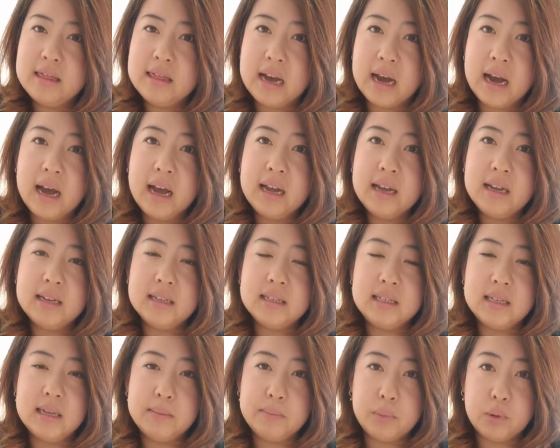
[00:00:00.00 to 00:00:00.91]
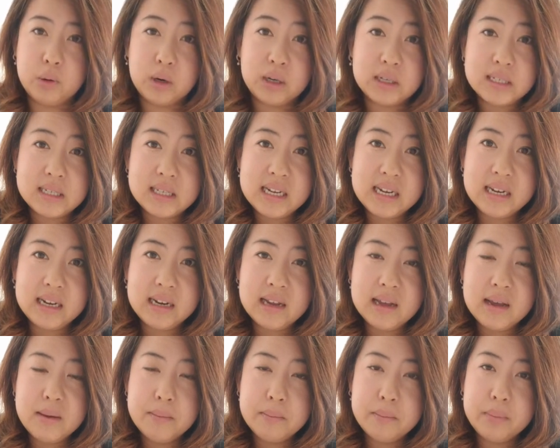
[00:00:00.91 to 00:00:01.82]
that is important,
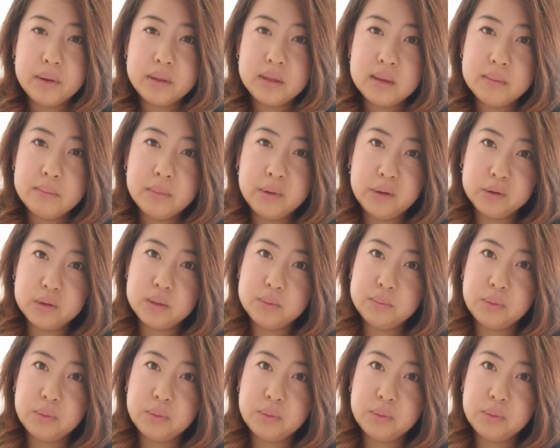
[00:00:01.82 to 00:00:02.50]
but the most